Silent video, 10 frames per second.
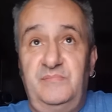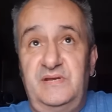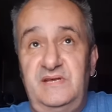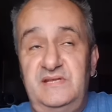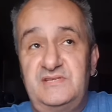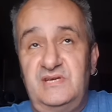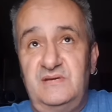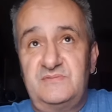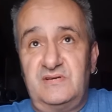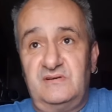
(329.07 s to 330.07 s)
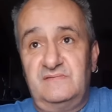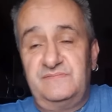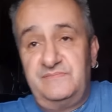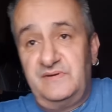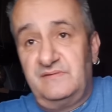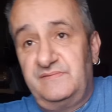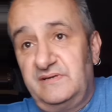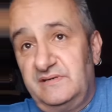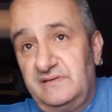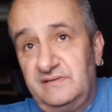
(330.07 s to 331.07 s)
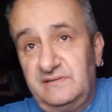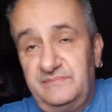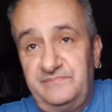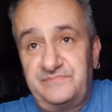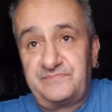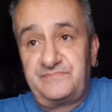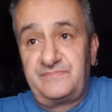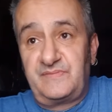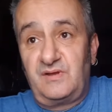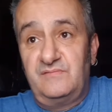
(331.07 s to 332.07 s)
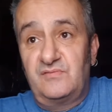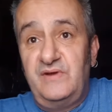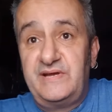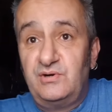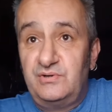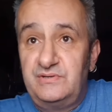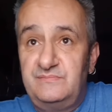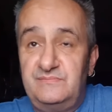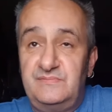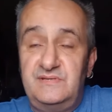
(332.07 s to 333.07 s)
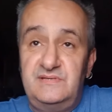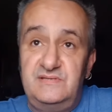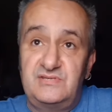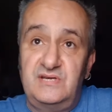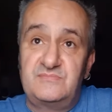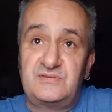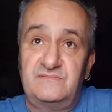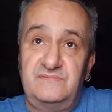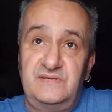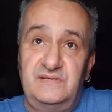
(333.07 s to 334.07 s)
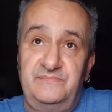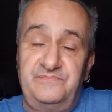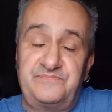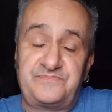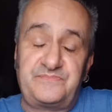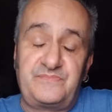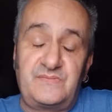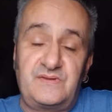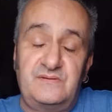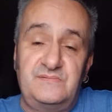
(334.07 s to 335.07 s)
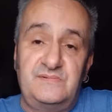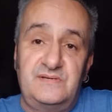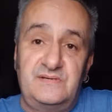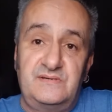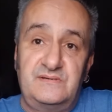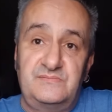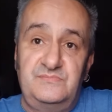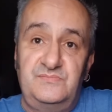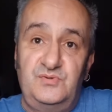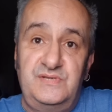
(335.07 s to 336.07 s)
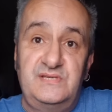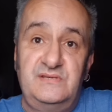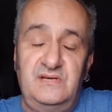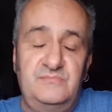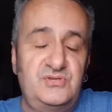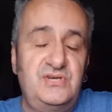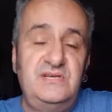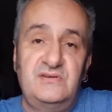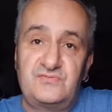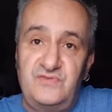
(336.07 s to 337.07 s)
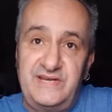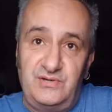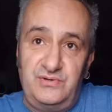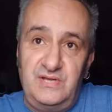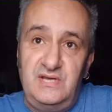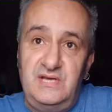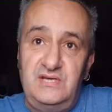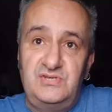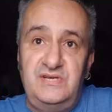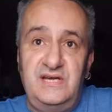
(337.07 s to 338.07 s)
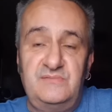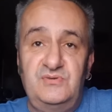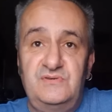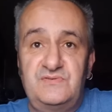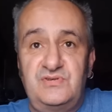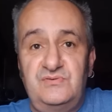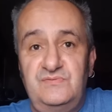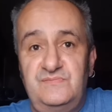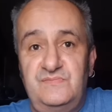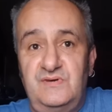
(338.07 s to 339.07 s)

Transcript: But in terms of a record, in terms of Mucino's record, she now moves to